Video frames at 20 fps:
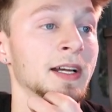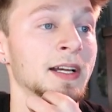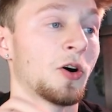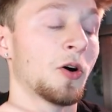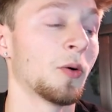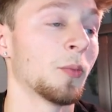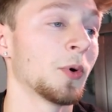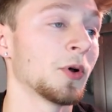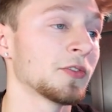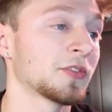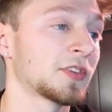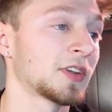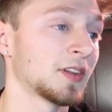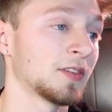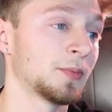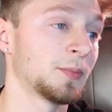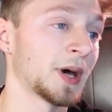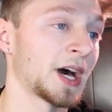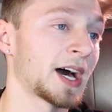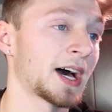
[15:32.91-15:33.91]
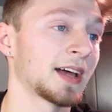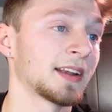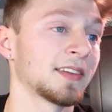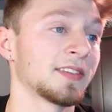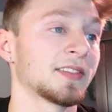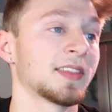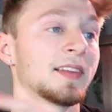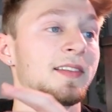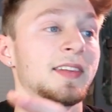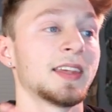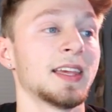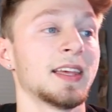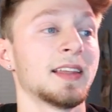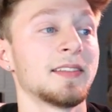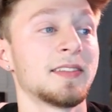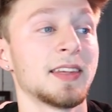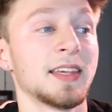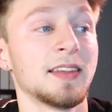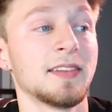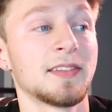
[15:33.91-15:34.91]
Almost as bad as the
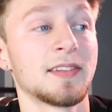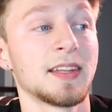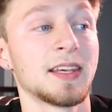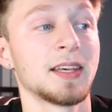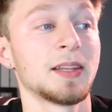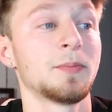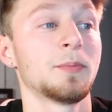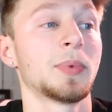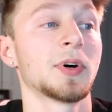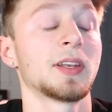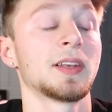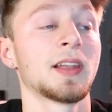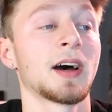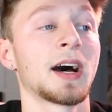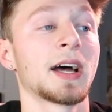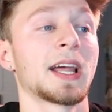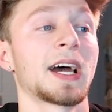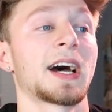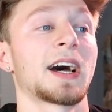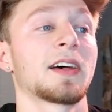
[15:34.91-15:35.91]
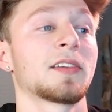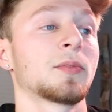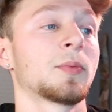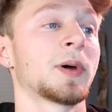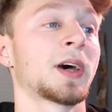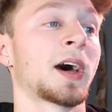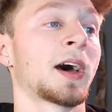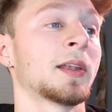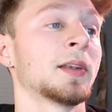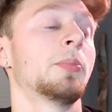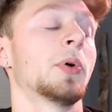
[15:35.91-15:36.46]
Tnts did, but not as bad.